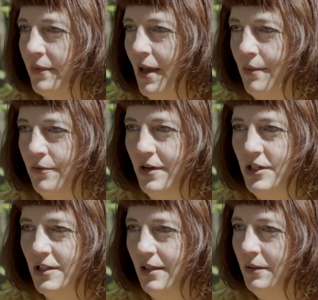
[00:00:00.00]

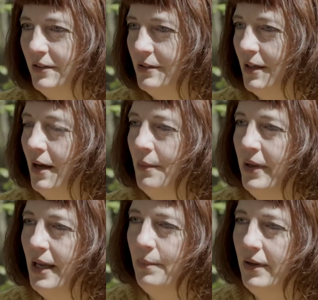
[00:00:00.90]
Aboriginal
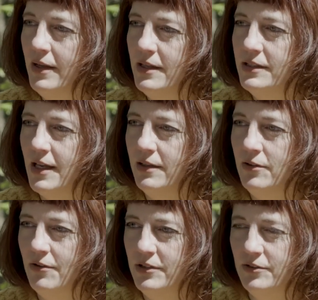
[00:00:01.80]
peoples and
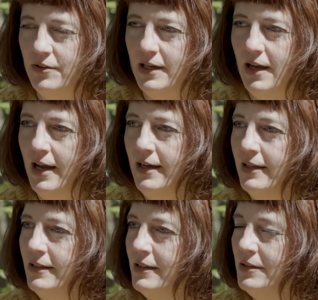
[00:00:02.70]
Torres Strait
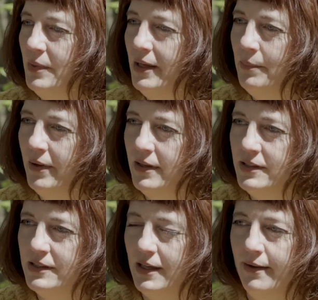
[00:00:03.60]
Islander
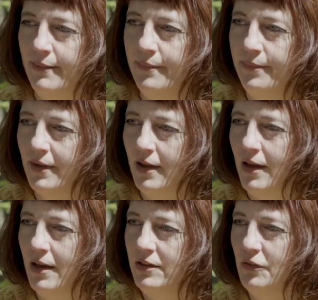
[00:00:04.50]
peoples
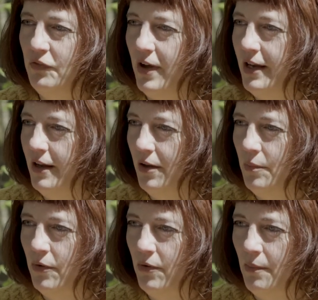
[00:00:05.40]
to find out
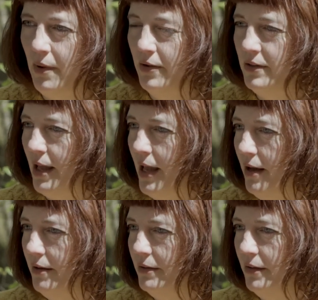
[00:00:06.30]
more about
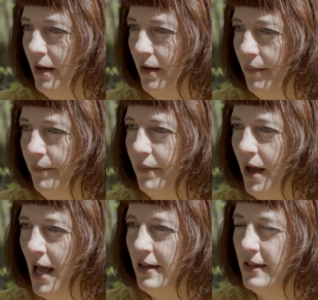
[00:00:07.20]
their
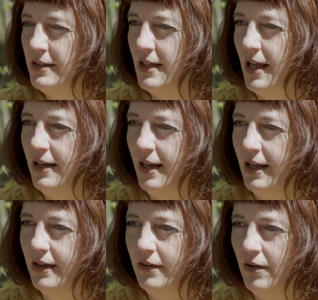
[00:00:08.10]

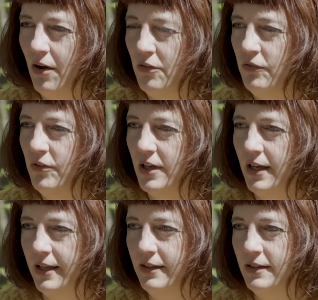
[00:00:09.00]
understanding of
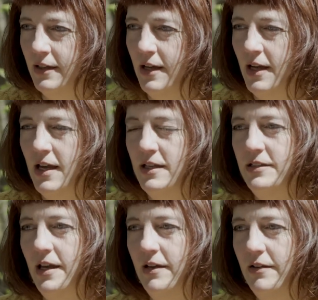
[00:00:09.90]
woodland.
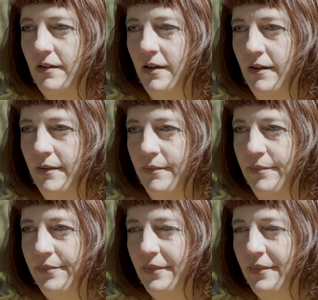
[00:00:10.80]
So,